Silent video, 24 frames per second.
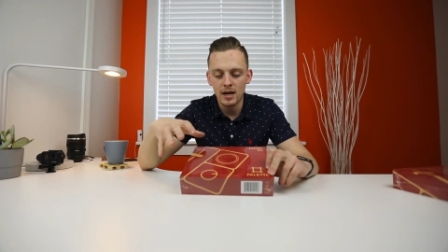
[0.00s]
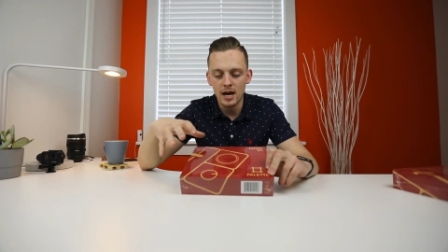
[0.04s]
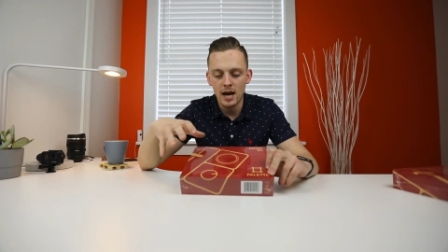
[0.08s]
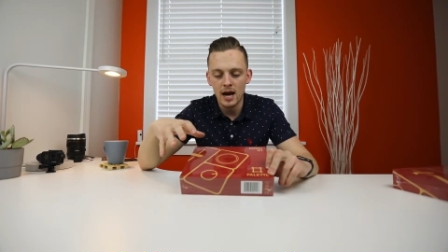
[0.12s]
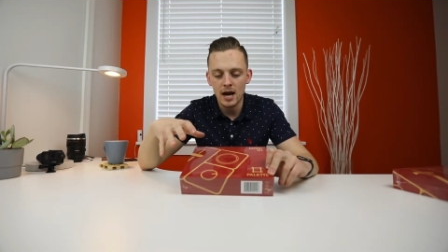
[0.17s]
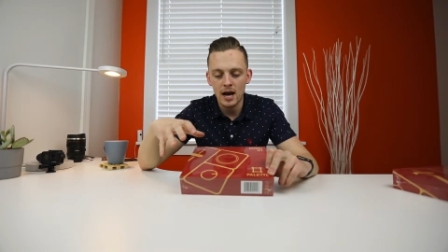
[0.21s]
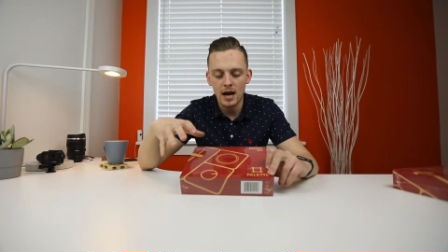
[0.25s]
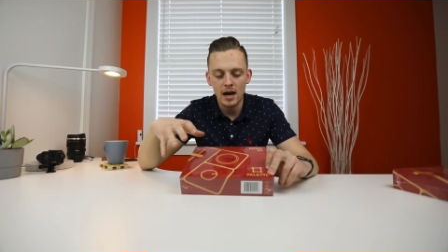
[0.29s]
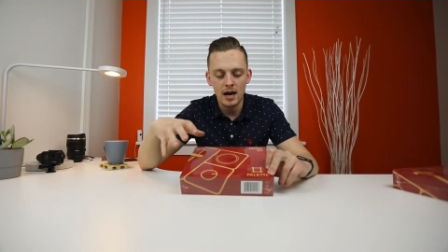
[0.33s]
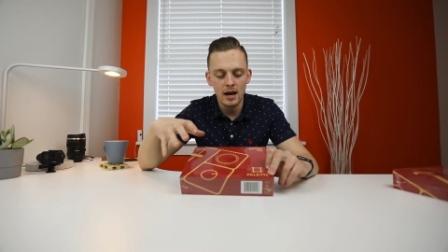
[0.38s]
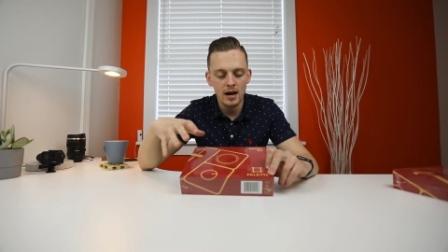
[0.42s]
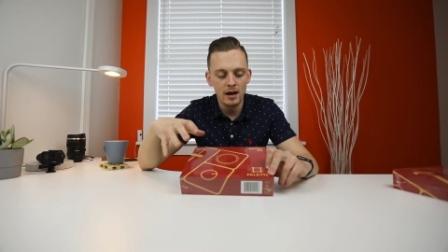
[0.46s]

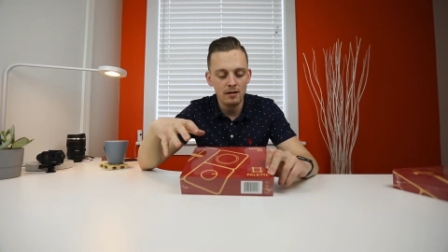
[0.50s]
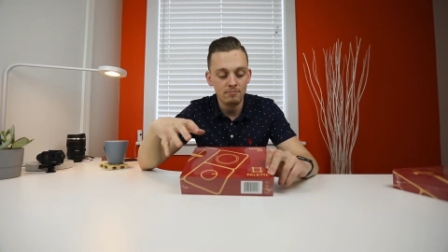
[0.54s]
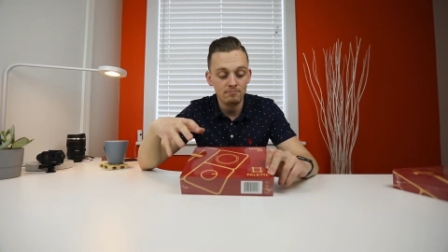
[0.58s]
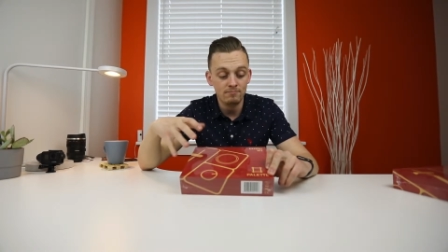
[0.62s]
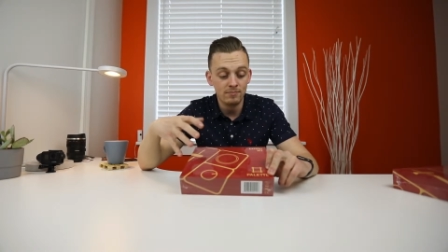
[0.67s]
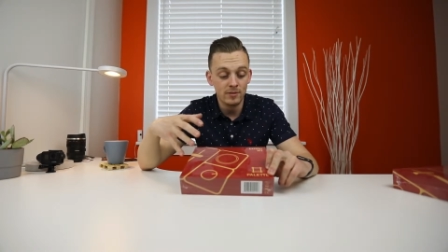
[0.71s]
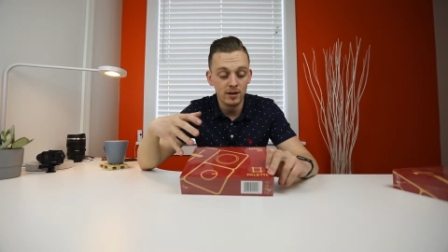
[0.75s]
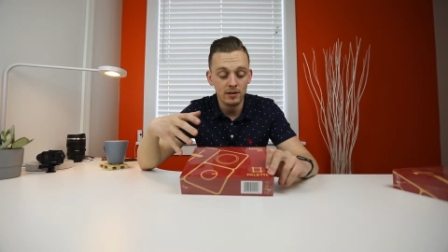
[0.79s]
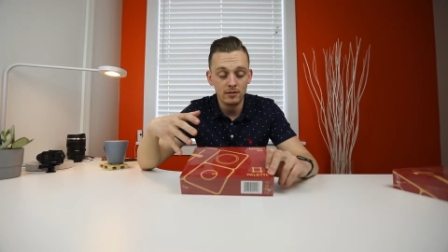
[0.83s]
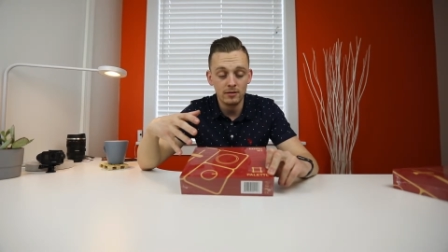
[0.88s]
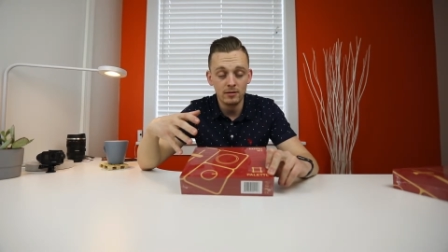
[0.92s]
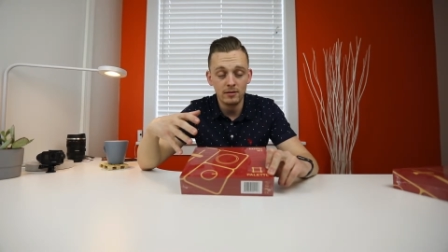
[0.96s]

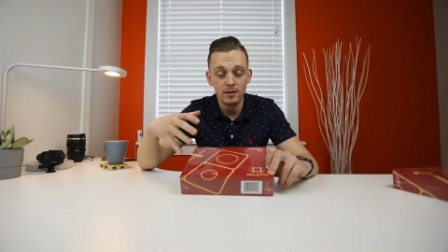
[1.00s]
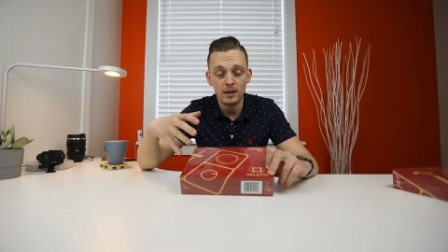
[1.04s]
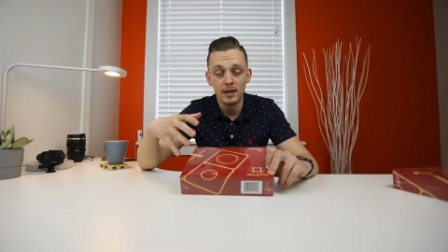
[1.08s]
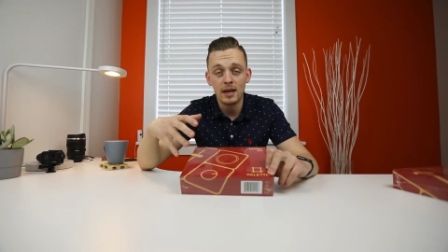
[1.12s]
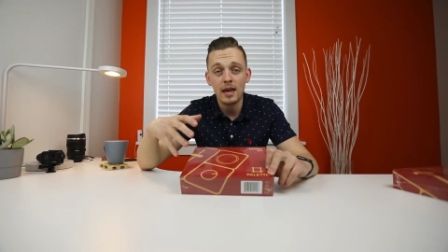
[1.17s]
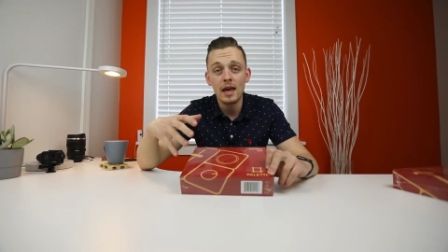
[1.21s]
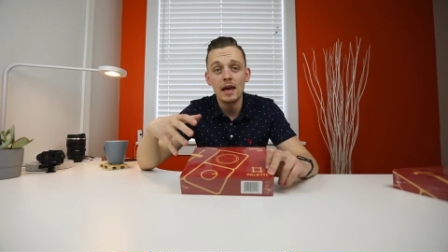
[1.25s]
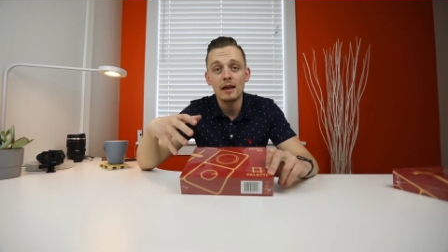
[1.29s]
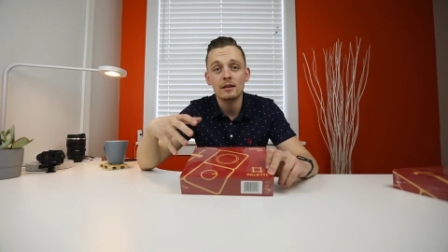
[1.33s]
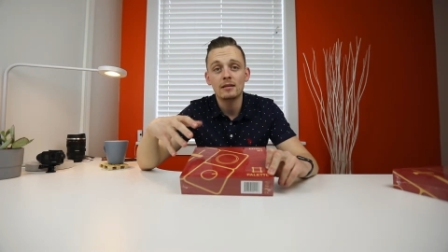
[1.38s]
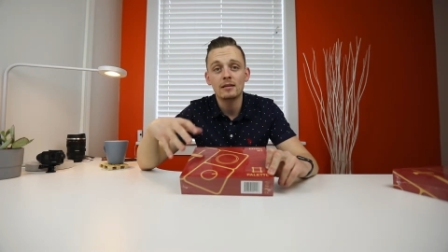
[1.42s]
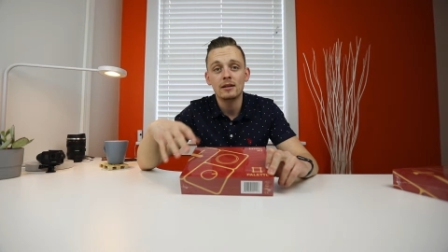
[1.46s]
the
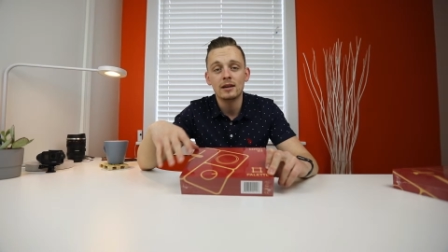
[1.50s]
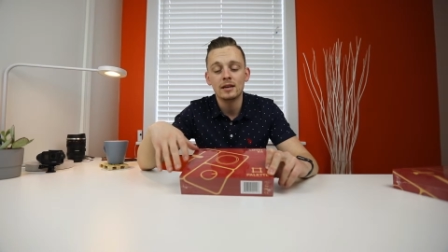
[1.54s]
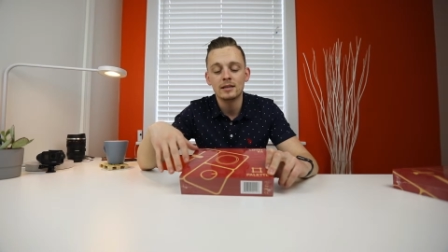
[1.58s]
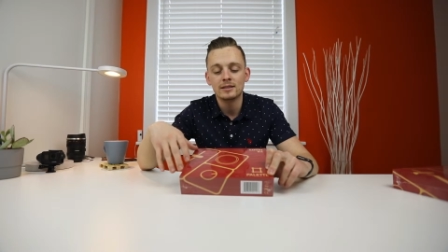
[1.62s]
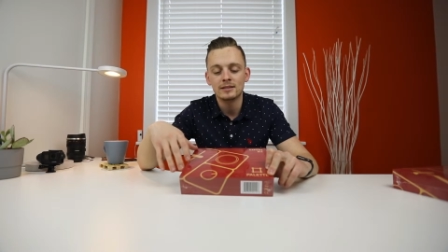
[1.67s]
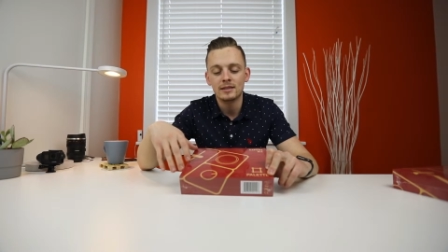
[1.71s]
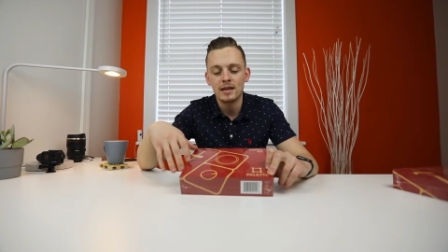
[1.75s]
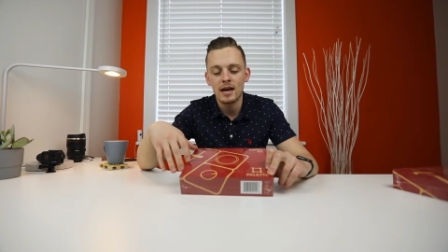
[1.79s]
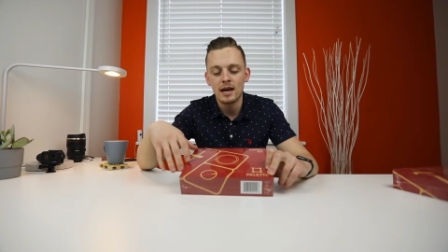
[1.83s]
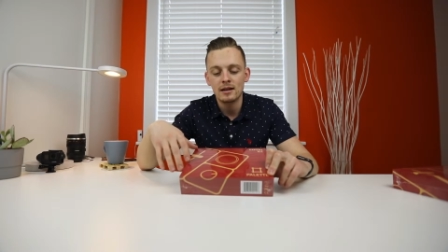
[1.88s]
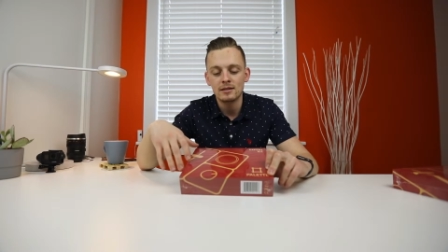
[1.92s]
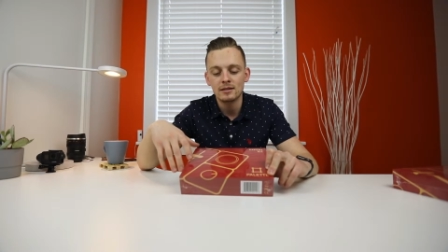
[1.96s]
kit,
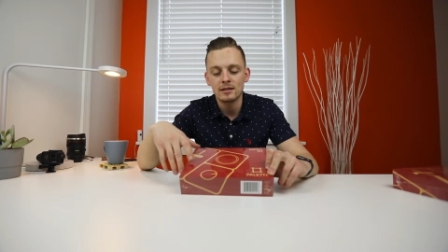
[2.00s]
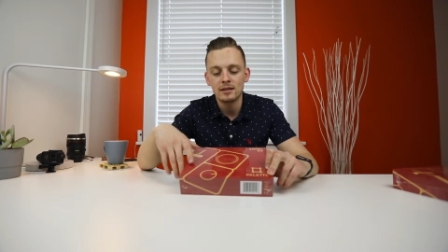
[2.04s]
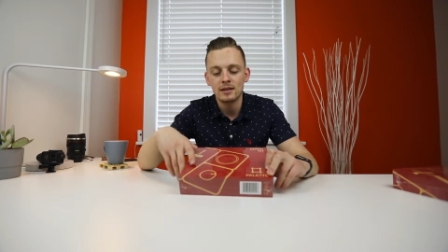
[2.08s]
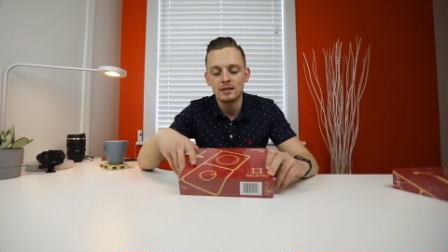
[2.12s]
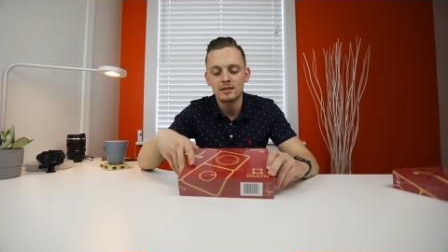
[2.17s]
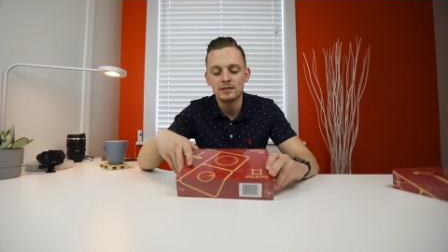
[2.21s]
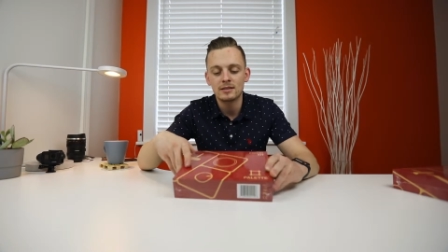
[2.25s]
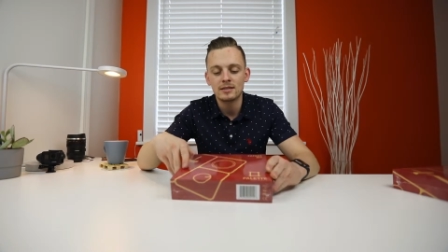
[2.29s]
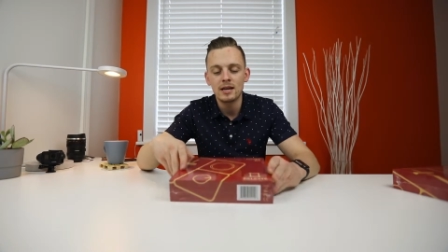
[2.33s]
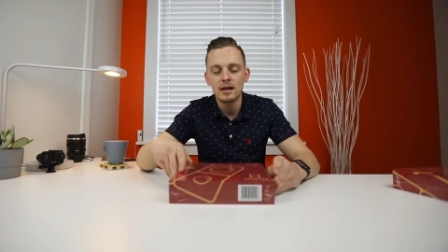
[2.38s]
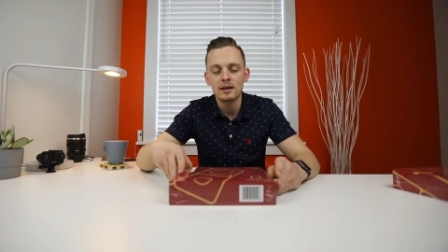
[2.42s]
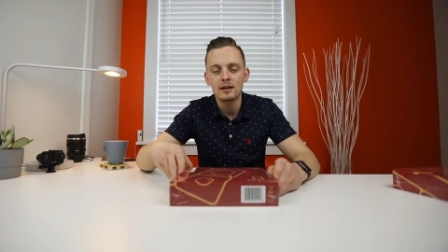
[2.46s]
is that
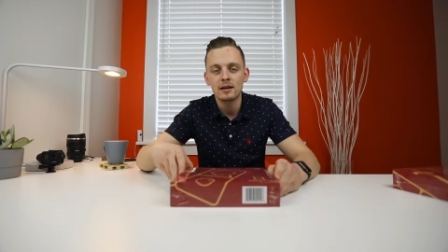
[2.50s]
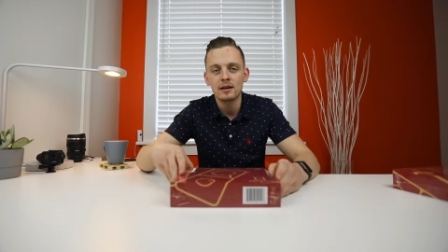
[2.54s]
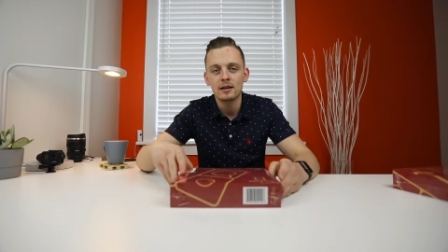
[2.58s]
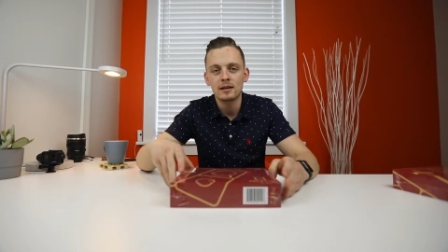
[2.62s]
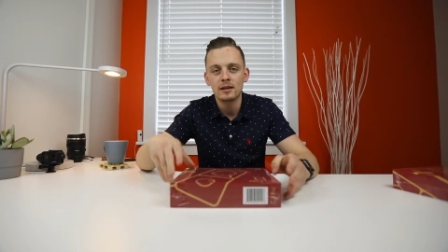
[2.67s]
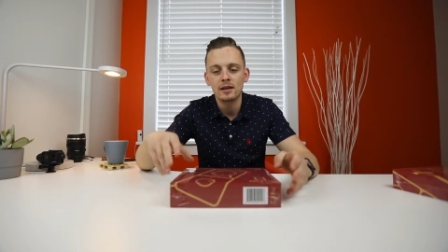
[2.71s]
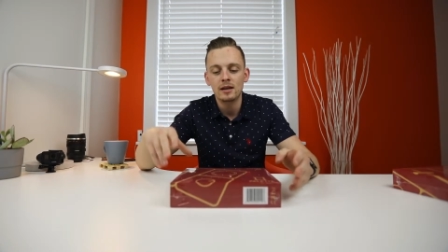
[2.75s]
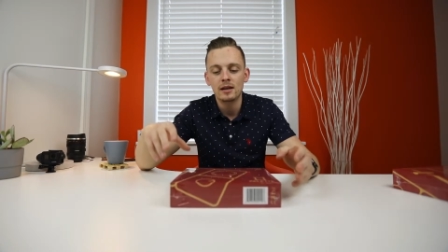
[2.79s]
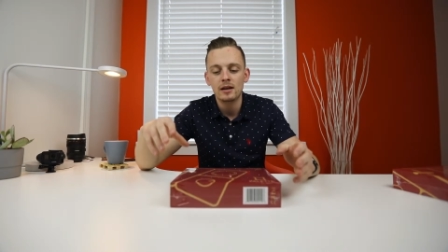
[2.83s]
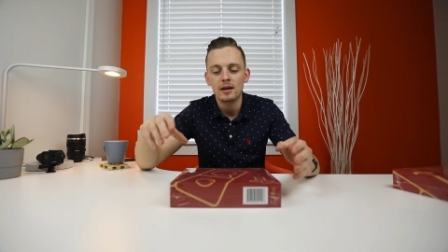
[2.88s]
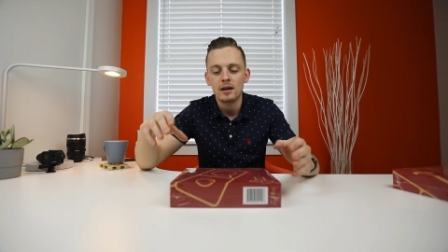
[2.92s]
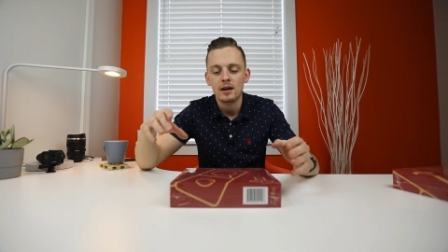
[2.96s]
it's
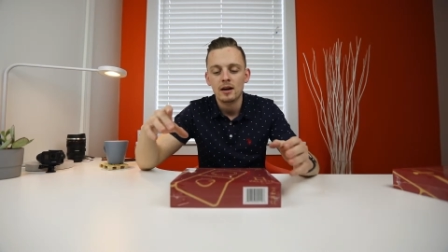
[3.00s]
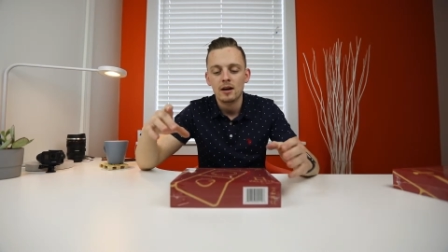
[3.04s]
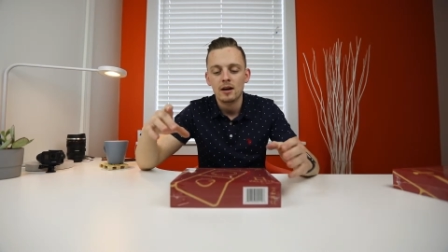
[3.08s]
technically